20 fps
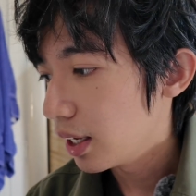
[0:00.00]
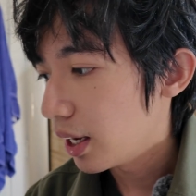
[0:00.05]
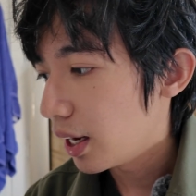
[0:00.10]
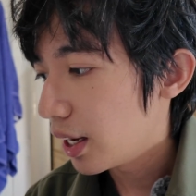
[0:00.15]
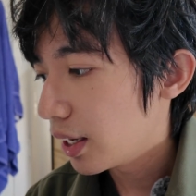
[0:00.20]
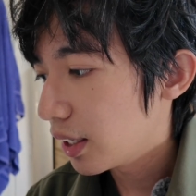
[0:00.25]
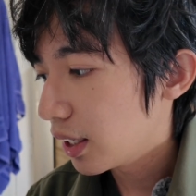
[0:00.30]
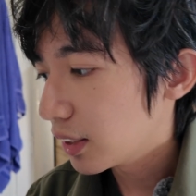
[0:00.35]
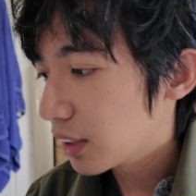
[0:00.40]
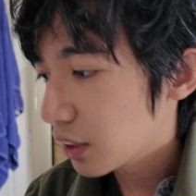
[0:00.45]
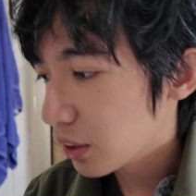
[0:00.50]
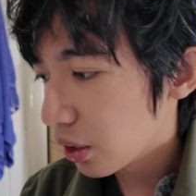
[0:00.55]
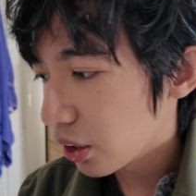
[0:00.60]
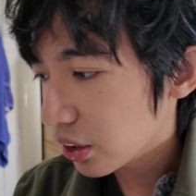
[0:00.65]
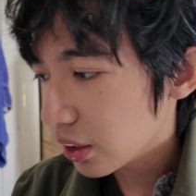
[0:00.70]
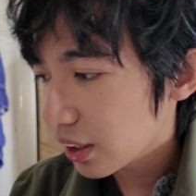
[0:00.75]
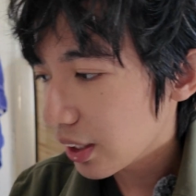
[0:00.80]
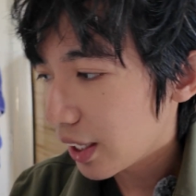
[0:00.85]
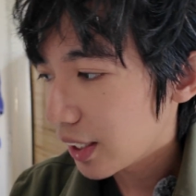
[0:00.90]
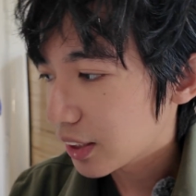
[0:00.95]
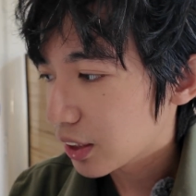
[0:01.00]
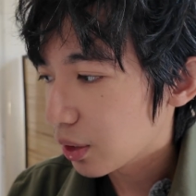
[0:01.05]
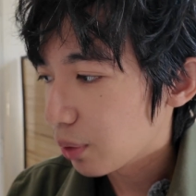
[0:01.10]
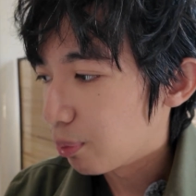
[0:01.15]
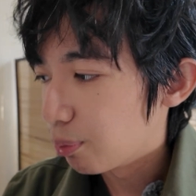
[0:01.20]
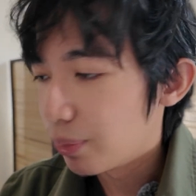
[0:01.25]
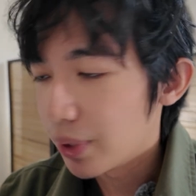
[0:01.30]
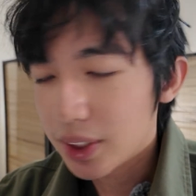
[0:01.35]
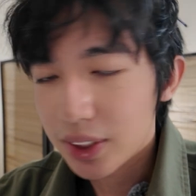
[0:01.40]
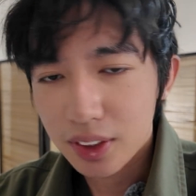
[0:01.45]
And it's not like
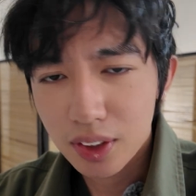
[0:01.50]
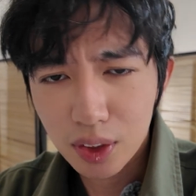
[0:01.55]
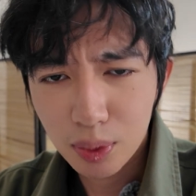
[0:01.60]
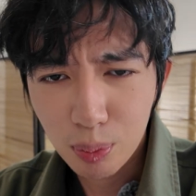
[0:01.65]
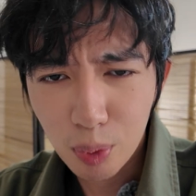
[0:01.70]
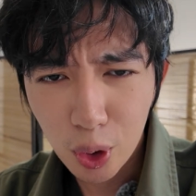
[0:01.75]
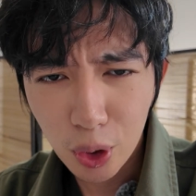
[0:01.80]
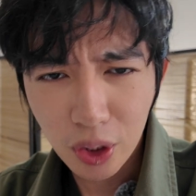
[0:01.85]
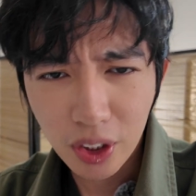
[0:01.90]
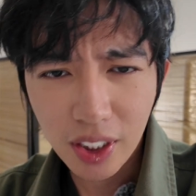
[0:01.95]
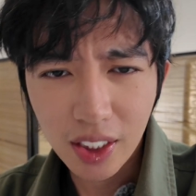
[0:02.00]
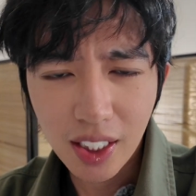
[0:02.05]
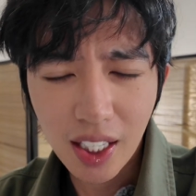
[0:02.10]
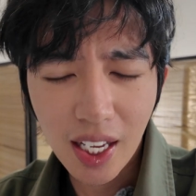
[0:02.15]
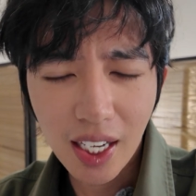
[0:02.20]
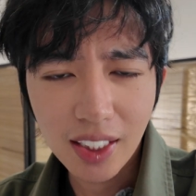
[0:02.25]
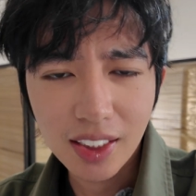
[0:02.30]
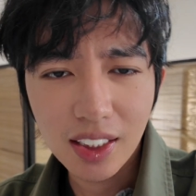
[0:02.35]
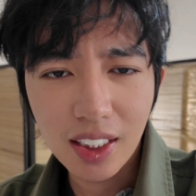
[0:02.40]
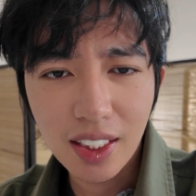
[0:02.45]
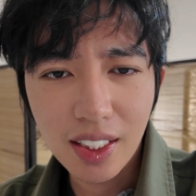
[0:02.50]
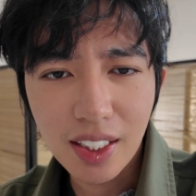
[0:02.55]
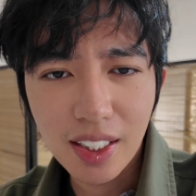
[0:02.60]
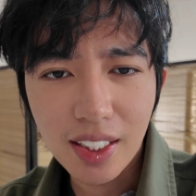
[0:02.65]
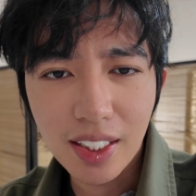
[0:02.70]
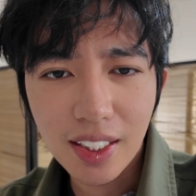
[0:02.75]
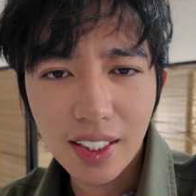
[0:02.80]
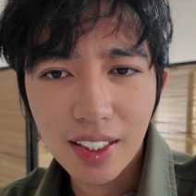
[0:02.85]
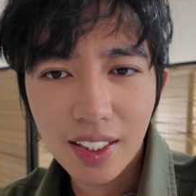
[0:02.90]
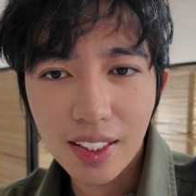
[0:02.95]
some business model that
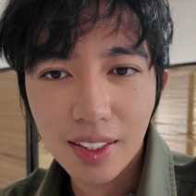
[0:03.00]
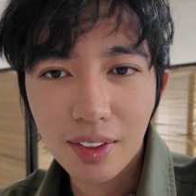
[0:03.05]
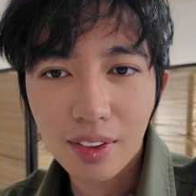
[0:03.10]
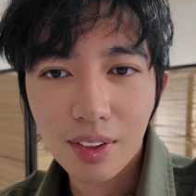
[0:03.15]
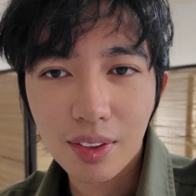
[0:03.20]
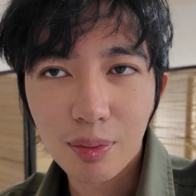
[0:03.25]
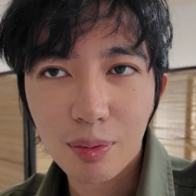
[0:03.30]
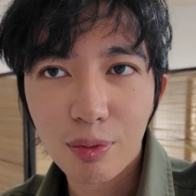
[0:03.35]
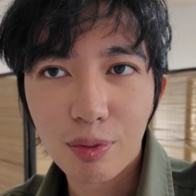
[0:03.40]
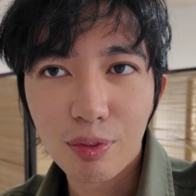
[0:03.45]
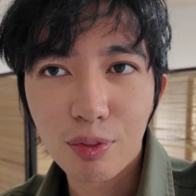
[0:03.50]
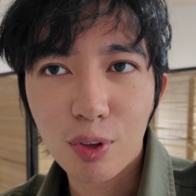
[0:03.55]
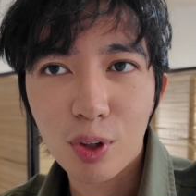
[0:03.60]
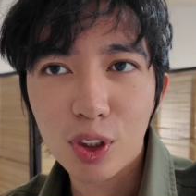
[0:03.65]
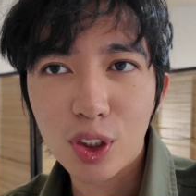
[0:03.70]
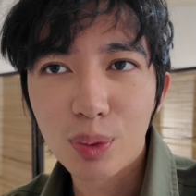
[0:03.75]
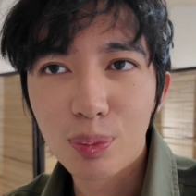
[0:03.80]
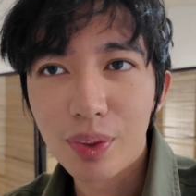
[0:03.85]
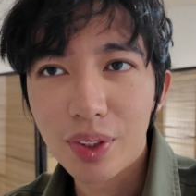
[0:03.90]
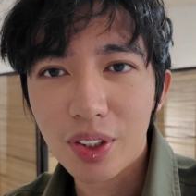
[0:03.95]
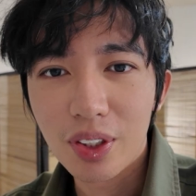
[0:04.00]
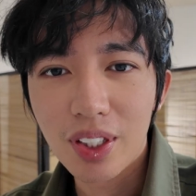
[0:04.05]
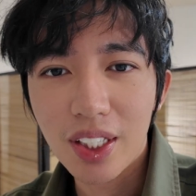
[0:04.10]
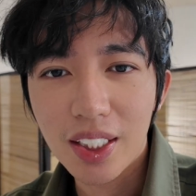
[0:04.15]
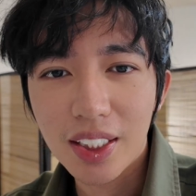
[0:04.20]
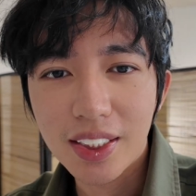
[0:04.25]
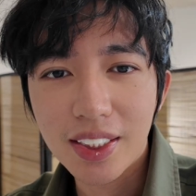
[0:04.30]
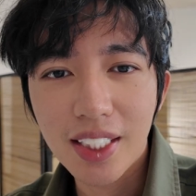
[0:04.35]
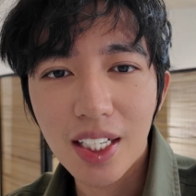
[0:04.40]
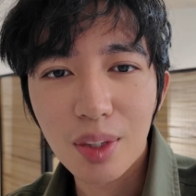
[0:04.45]
actually forced me to
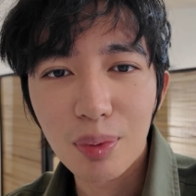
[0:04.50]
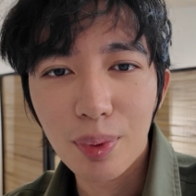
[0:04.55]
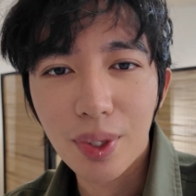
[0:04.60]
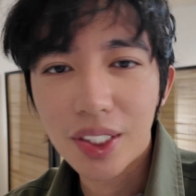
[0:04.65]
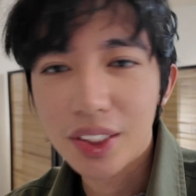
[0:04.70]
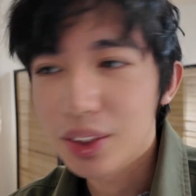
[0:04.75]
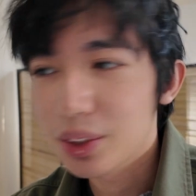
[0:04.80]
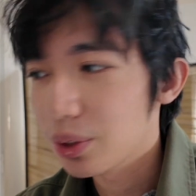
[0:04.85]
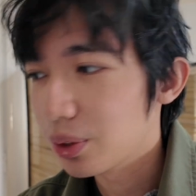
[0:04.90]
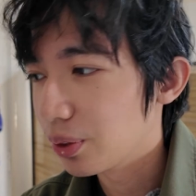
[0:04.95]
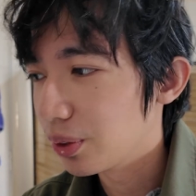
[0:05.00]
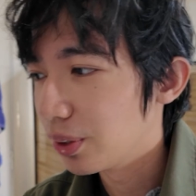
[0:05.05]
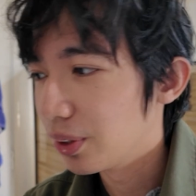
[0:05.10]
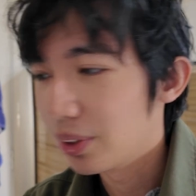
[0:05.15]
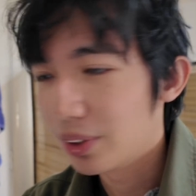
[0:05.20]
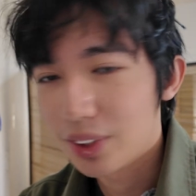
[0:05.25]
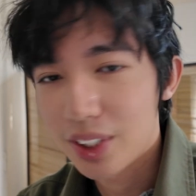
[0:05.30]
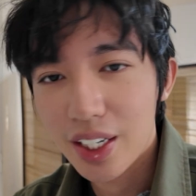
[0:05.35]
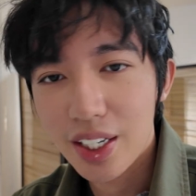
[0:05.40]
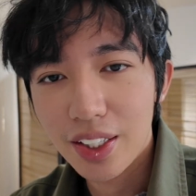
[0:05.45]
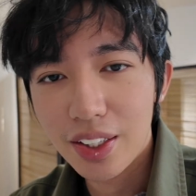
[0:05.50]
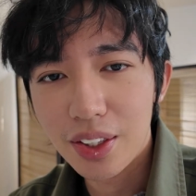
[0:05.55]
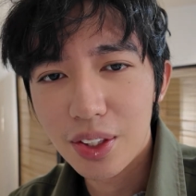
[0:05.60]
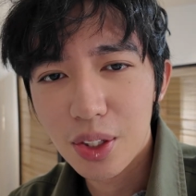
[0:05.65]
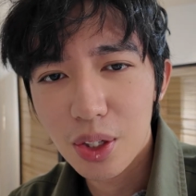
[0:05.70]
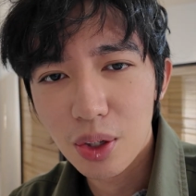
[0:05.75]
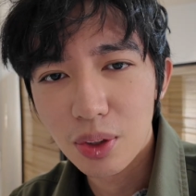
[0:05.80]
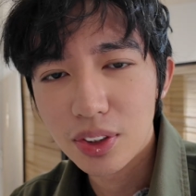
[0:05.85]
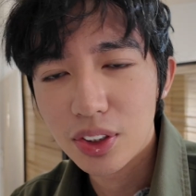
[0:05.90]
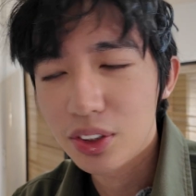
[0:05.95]
like sell my soul, right?
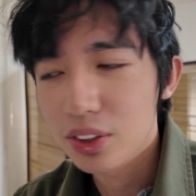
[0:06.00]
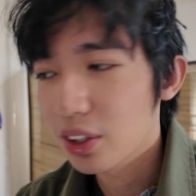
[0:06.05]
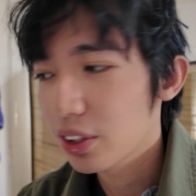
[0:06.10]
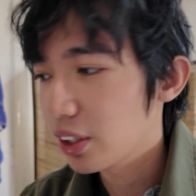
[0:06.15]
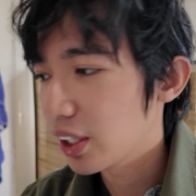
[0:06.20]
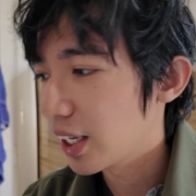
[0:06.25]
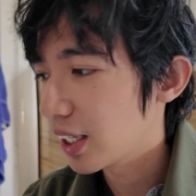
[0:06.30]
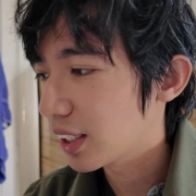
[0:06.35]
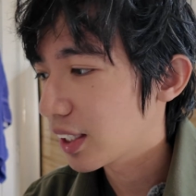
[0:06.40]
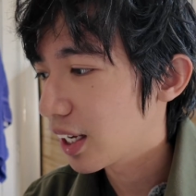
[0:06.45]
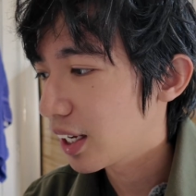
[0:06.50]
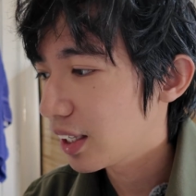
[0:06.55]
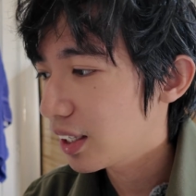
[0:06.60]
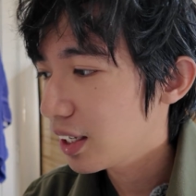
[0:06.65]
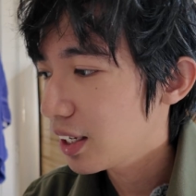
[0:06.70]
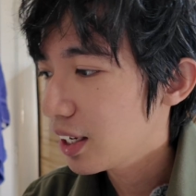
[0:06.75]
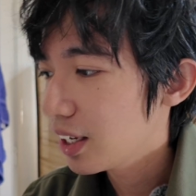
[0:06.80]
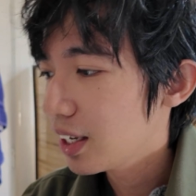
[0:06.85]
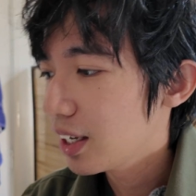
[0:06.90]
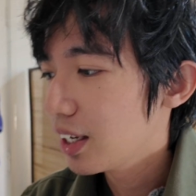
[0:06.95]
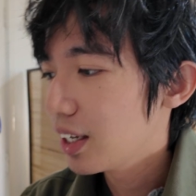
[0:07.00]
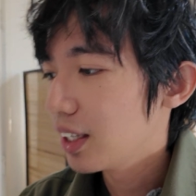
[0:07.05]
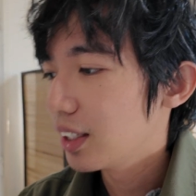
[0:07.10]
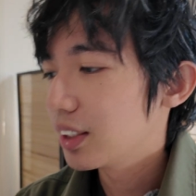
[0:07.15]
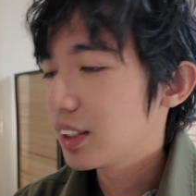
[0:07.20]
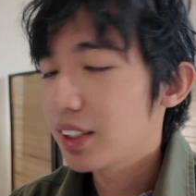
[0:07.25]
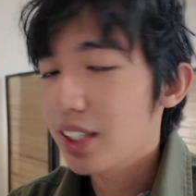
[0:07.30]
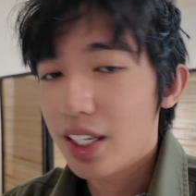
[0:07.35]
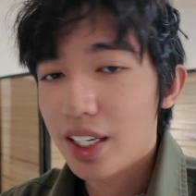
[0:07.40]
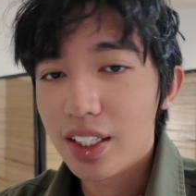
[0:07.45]
No, it's not like that.
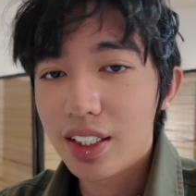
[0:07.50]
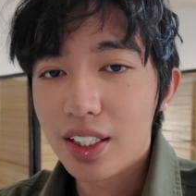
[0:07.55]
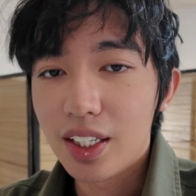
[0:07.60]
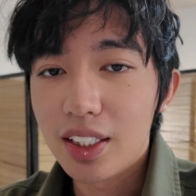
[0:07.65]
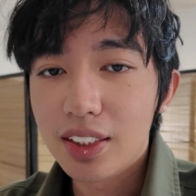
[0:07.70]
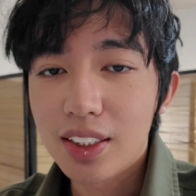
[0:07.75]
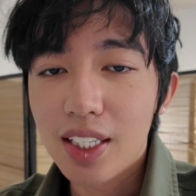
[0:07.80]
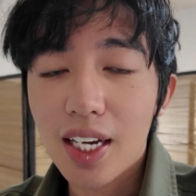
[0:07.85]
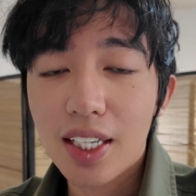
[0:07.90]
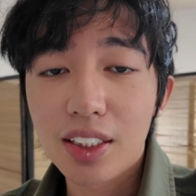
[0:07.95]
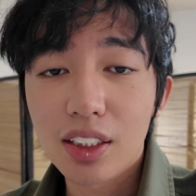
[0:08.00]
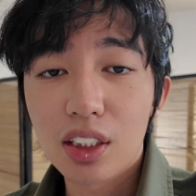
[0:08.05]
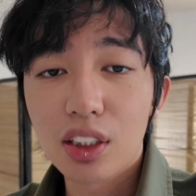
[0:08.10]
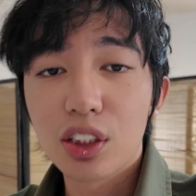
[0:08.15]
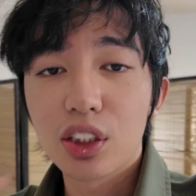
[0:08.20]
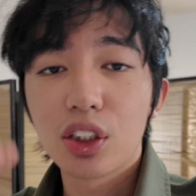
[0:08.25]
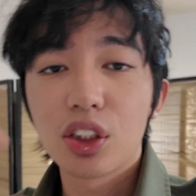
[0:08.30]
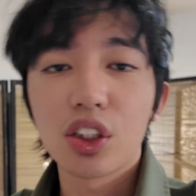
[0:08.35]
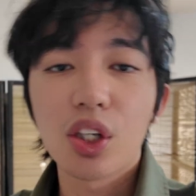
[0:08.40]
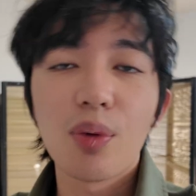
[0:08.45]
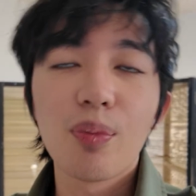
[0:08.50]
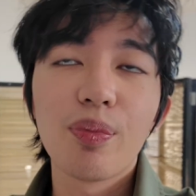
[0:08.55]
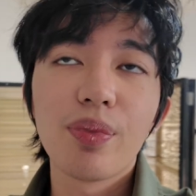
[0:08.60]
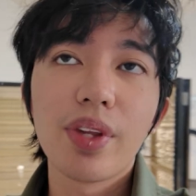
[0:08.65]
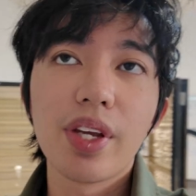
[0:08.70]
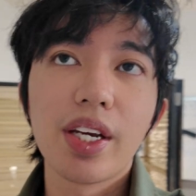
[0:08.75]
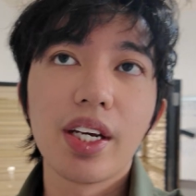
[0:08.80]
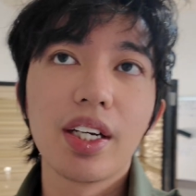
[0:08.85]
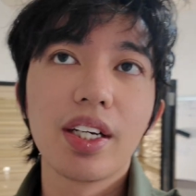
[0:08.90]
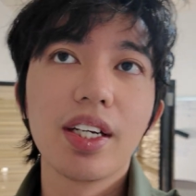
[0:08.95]
Instead, it's actually
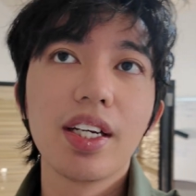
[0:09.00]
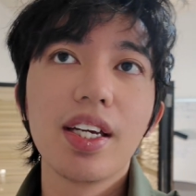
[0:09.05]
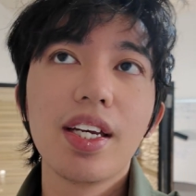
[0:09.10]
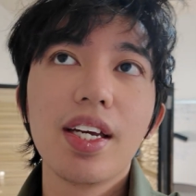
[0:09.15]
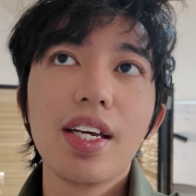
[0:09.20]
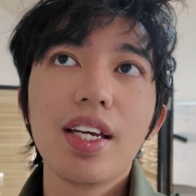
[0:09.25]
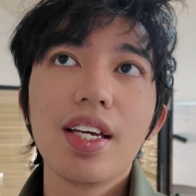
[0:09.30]
something